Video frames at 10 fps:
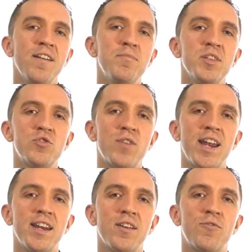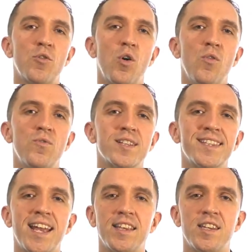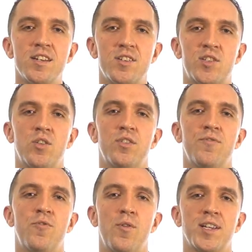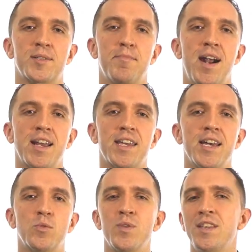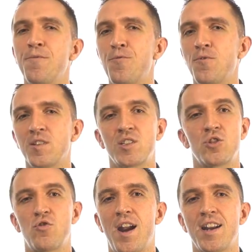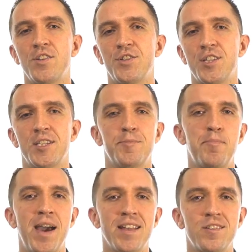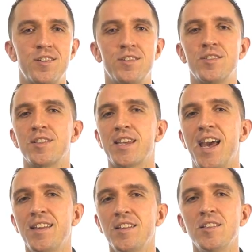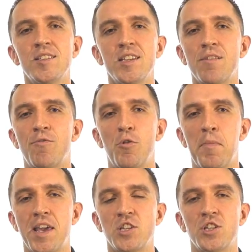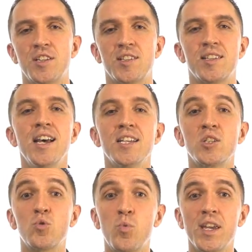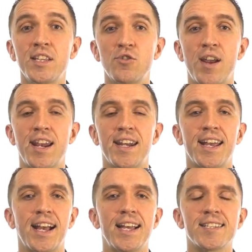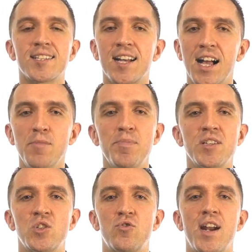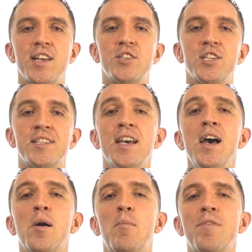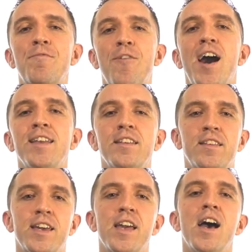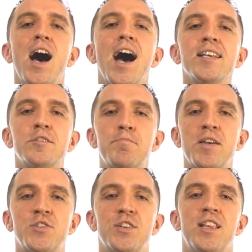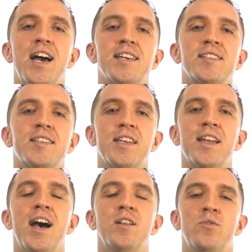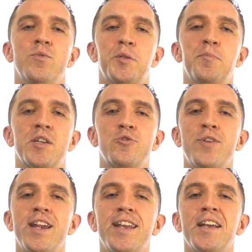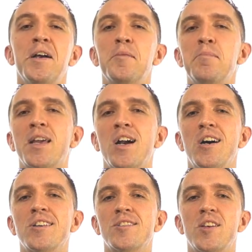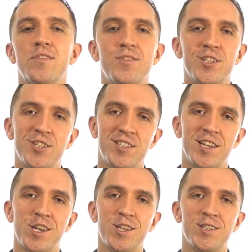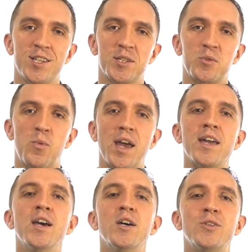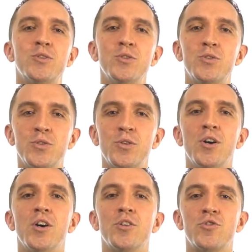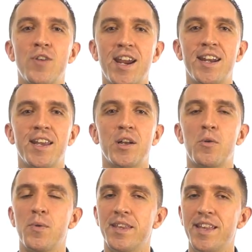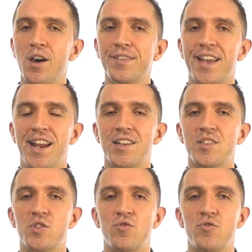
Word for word: I have been trading for over 10 years on the forex market with different strategies, patterns, candlestick formations, swing trading and scalping strategies but finally, I specialized in algorithmic trading because this is the easiest way to do trading without any